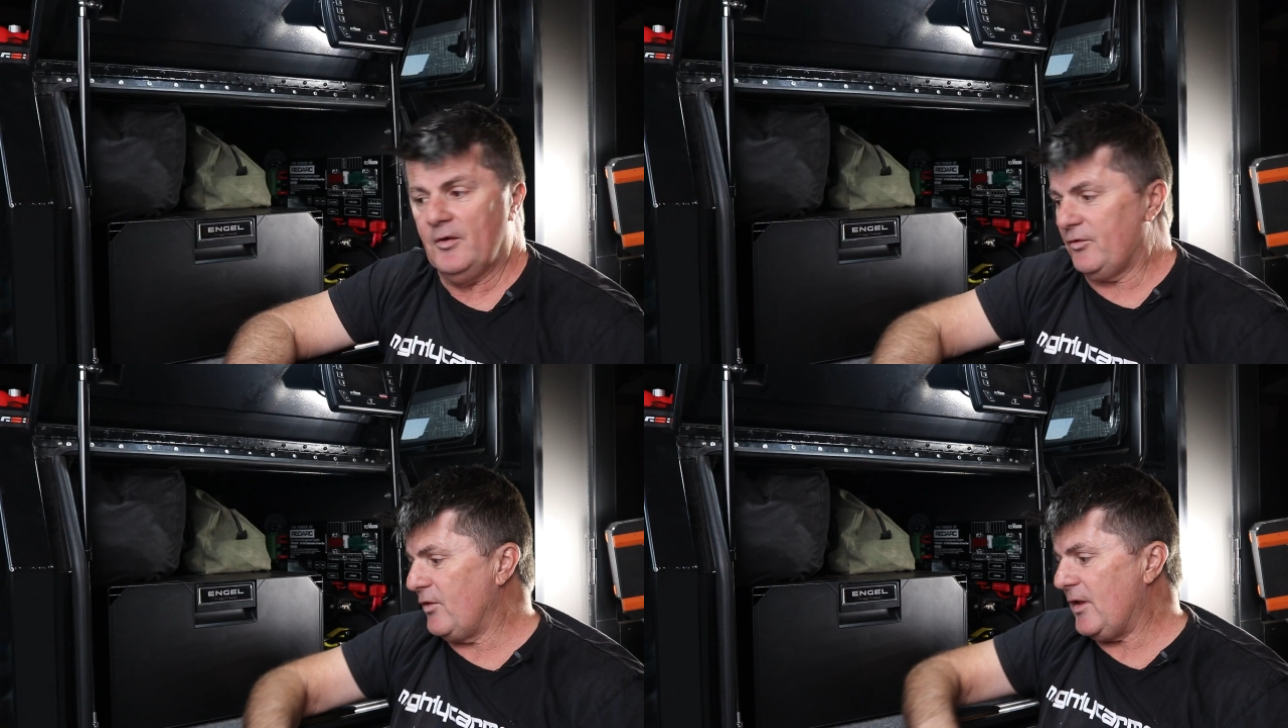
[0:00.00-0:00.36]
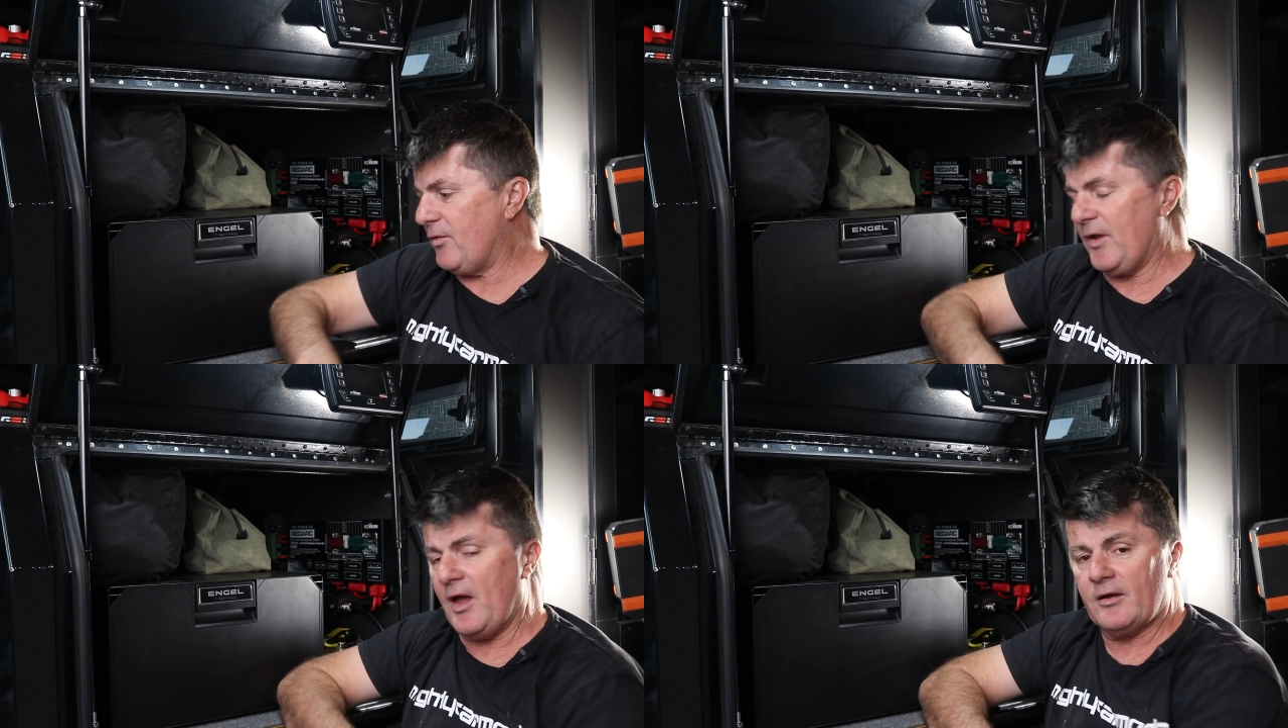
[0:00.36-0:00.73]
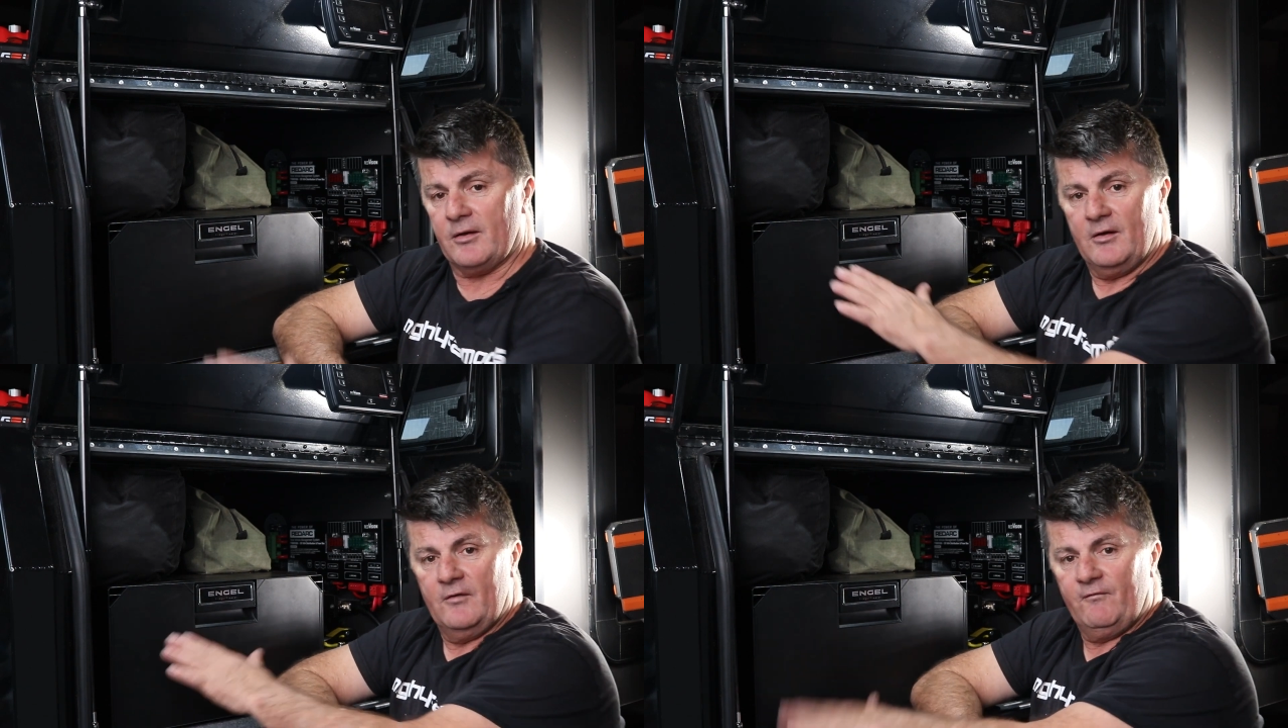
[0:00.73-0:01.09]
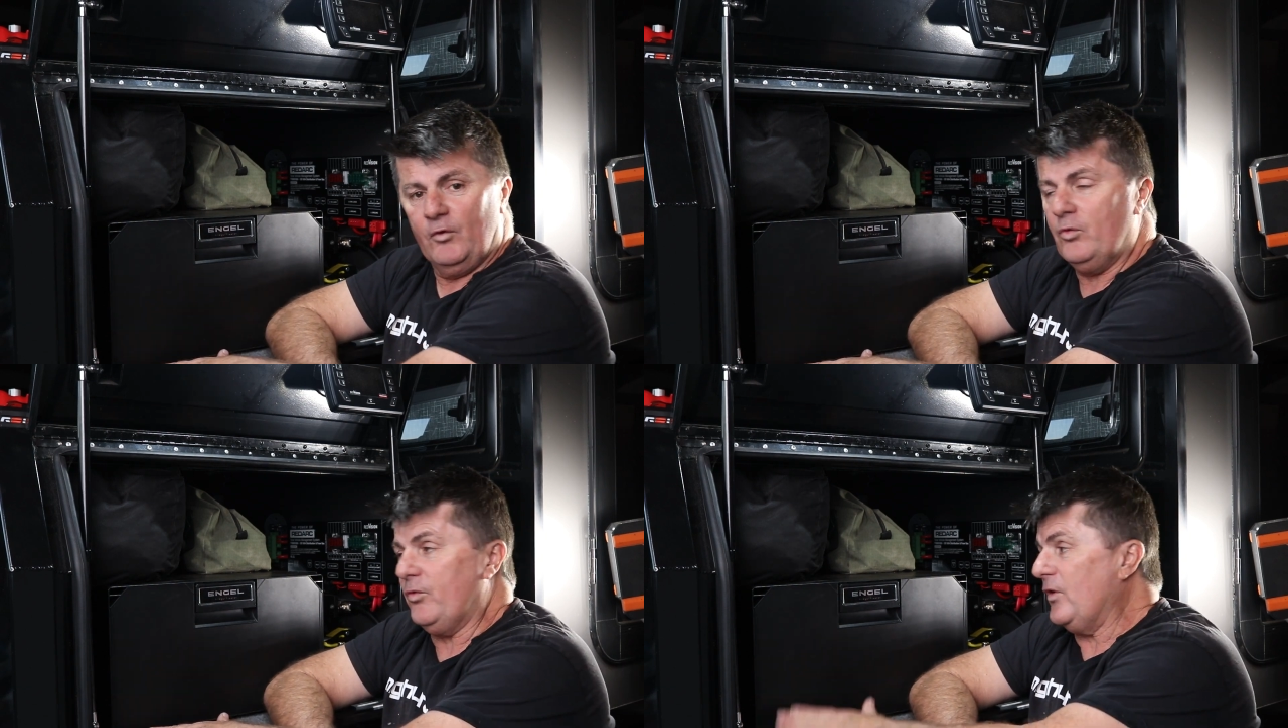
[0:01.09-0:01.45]
So that's done.
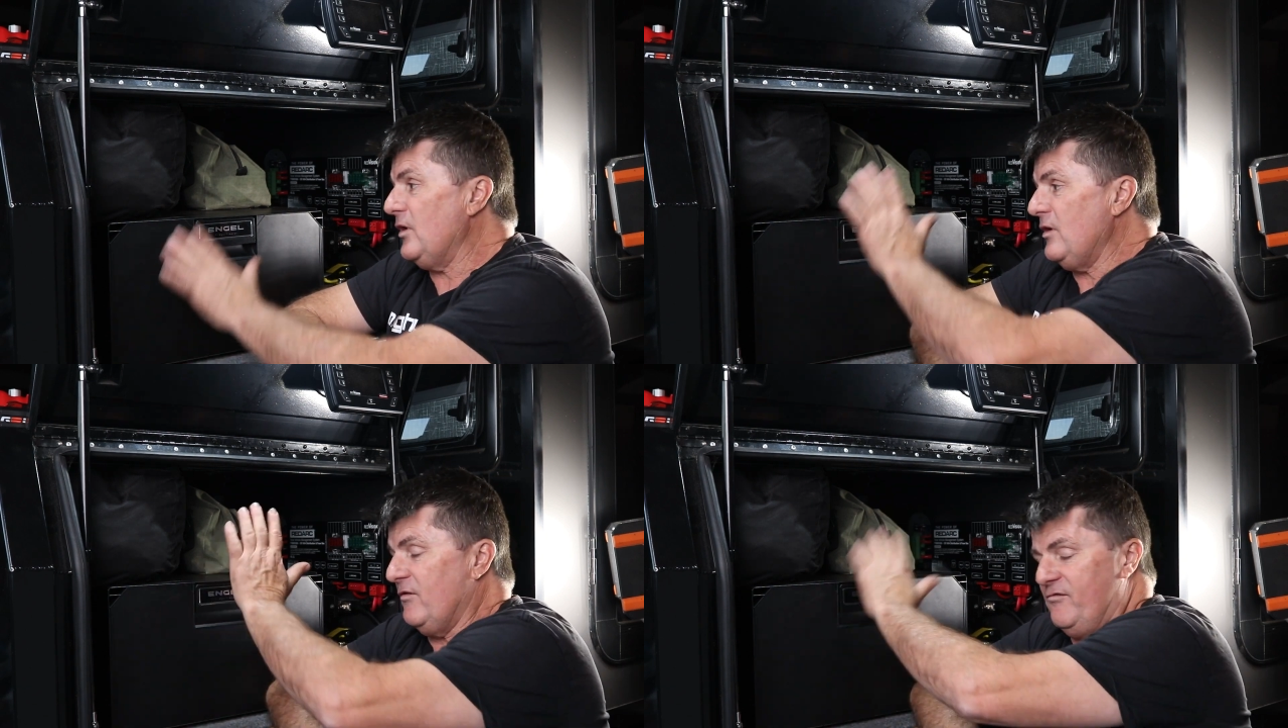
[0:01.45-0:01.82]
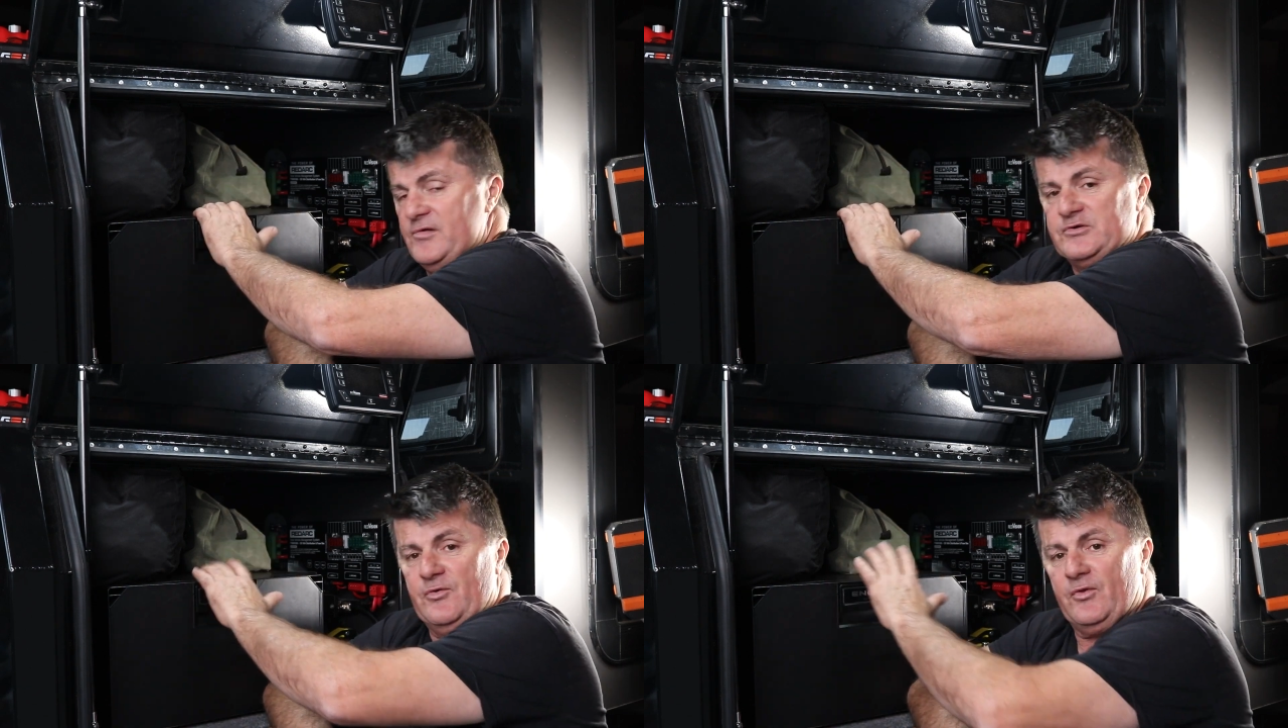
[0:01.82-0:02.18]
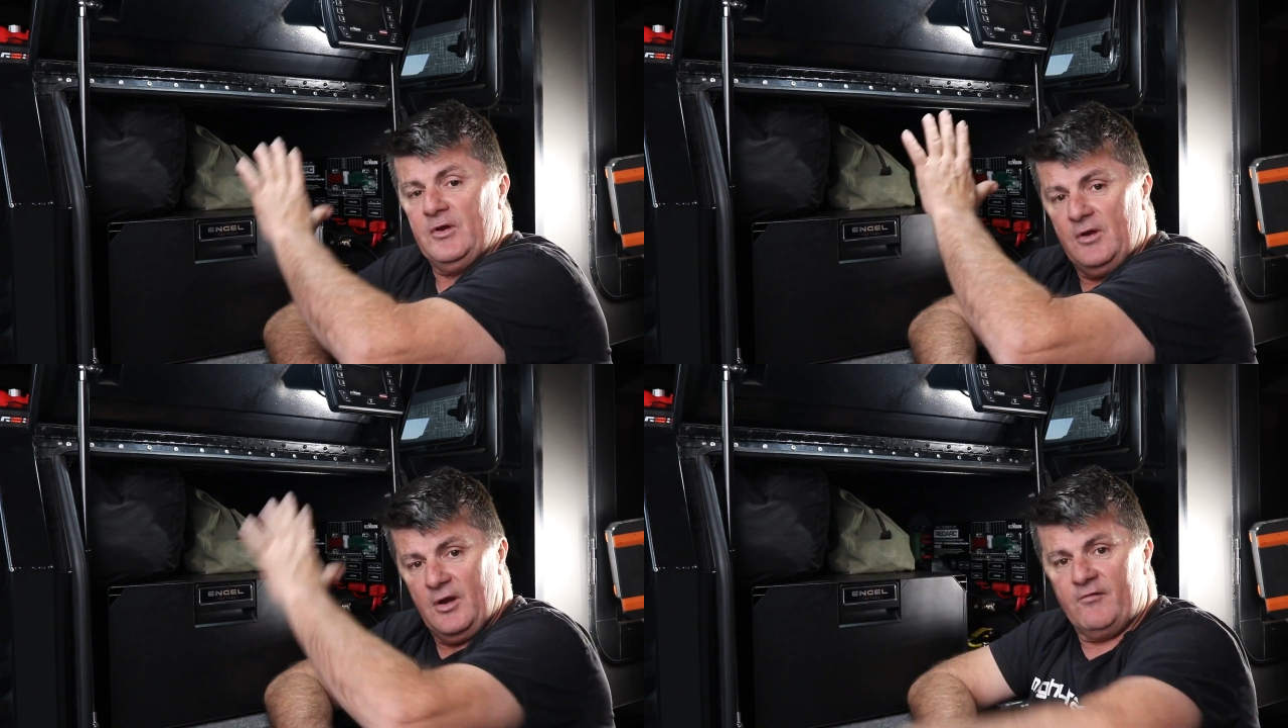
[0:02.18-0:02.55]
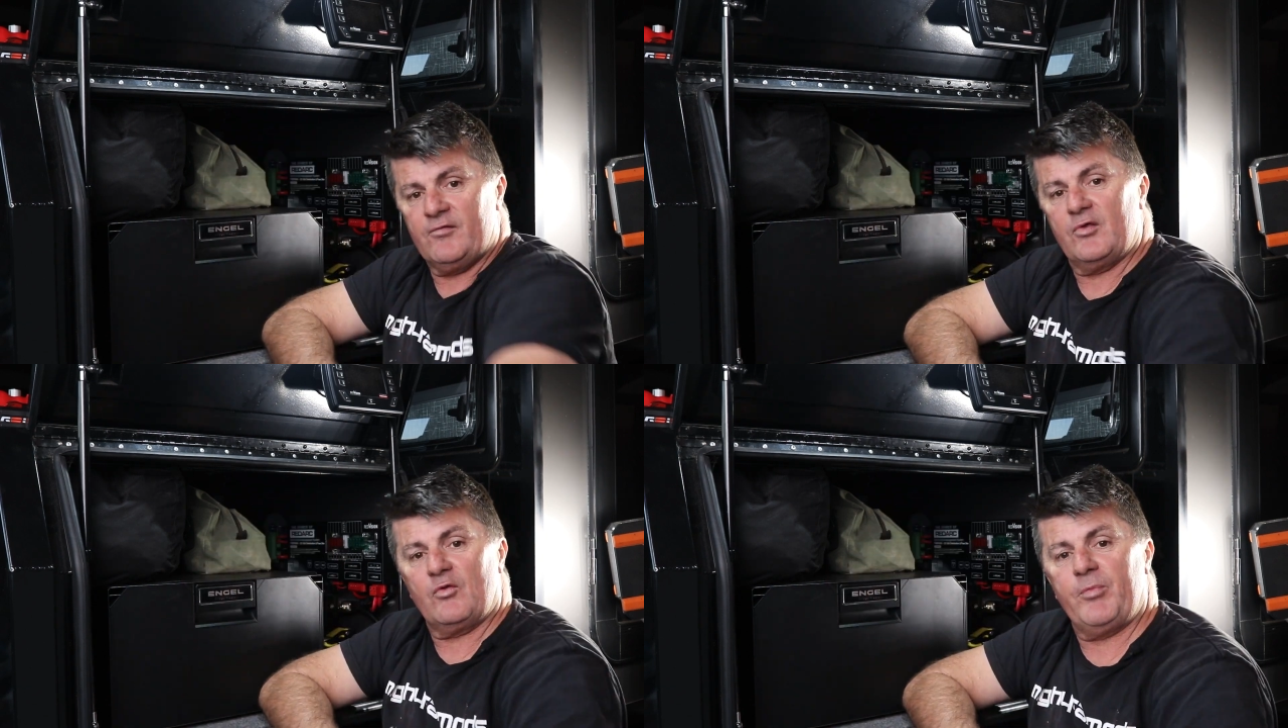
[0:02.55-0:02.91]
Floor's in, fridge is in,
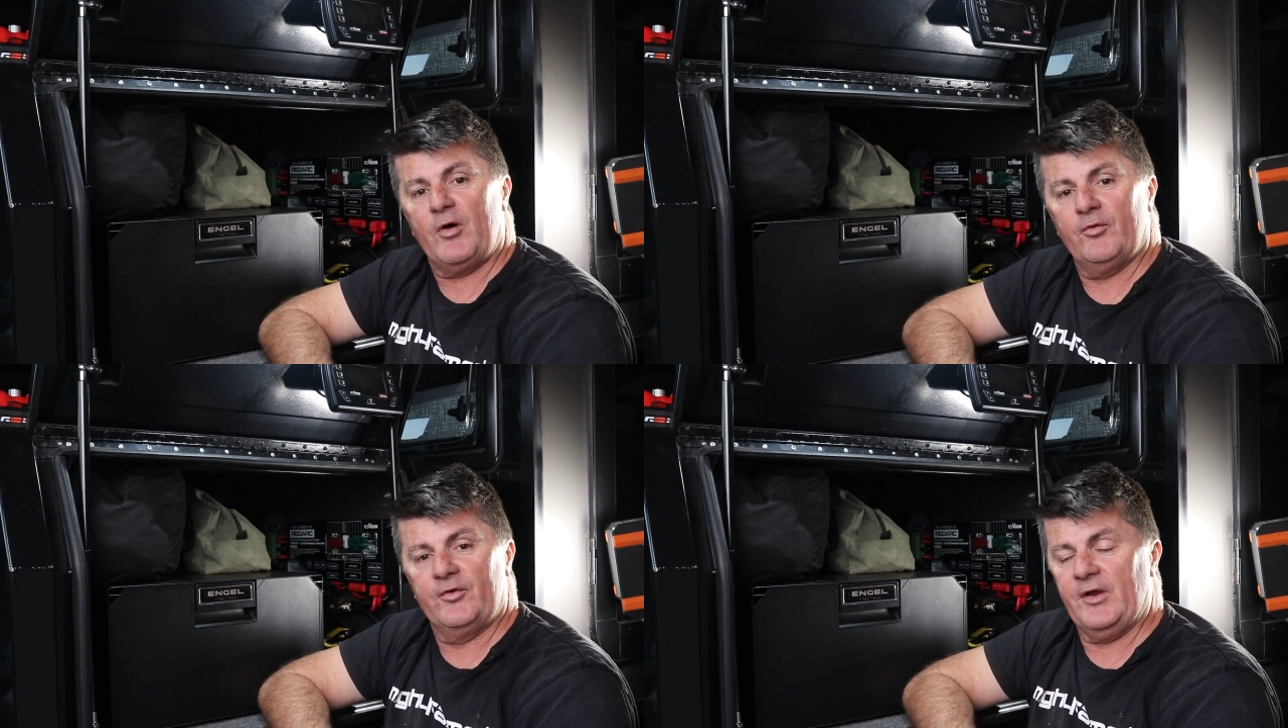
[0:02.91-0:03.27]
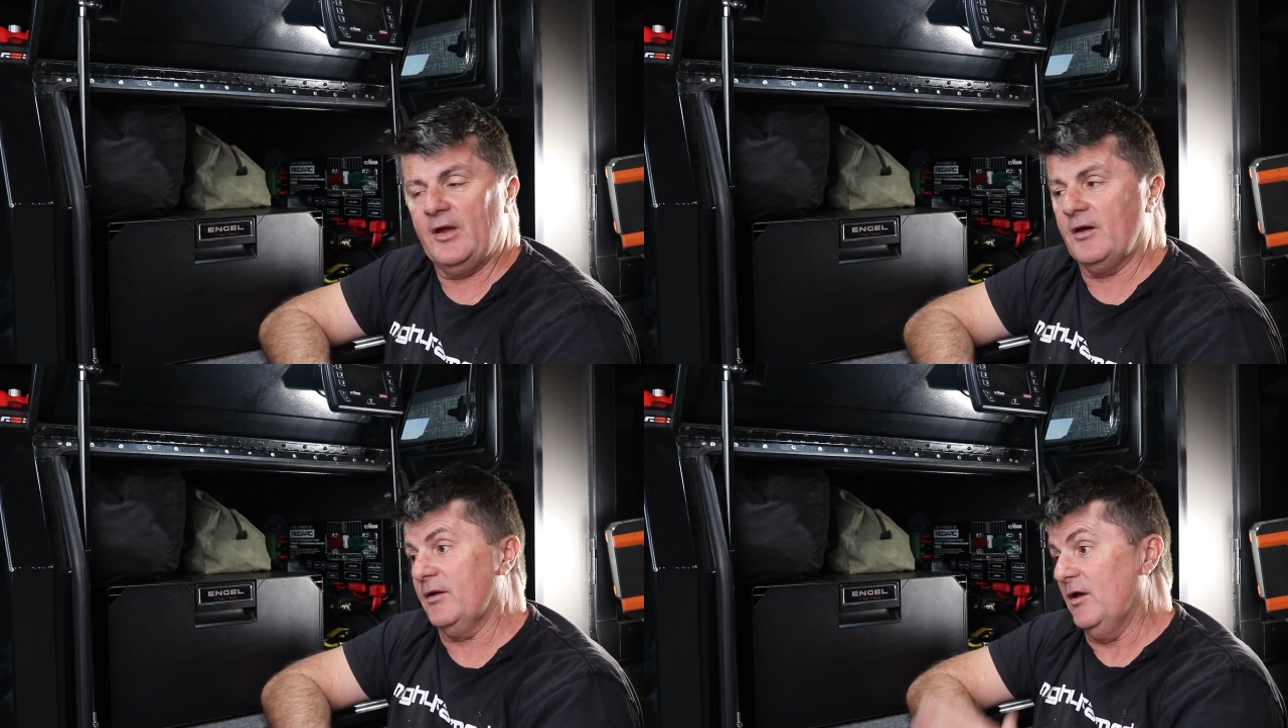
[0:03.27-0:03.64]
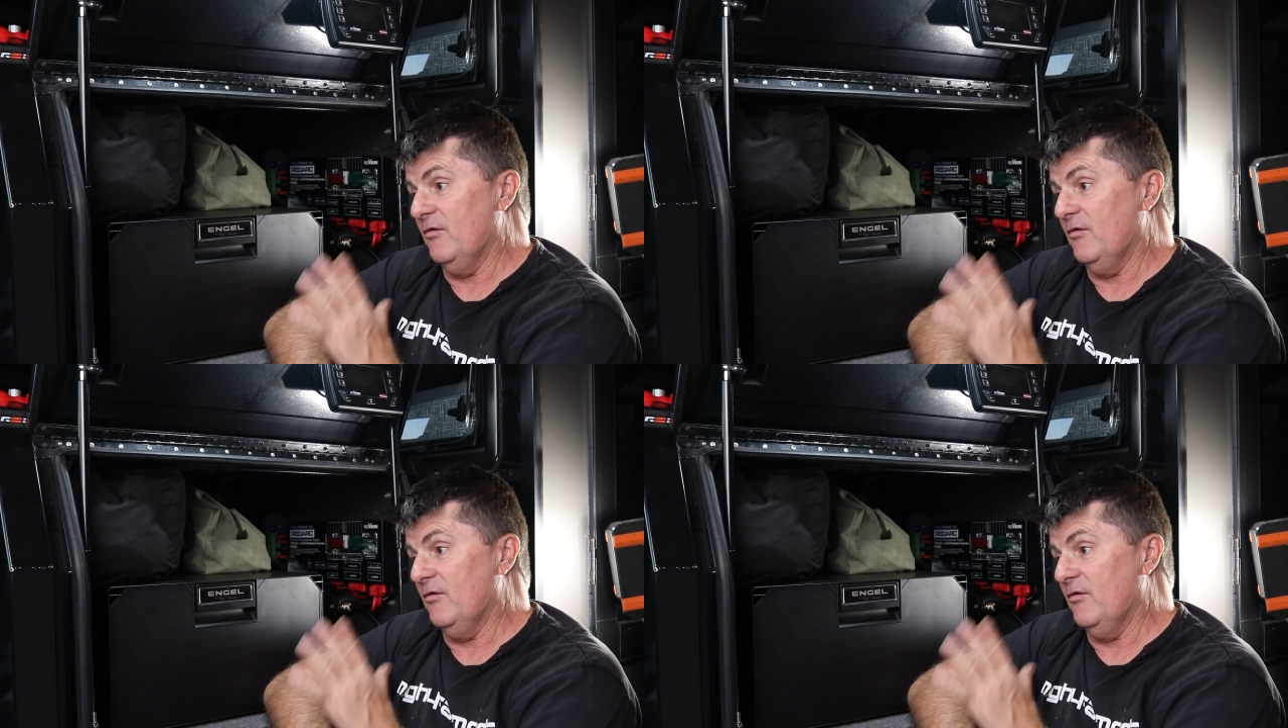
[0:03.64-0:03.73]
everything's bolted down,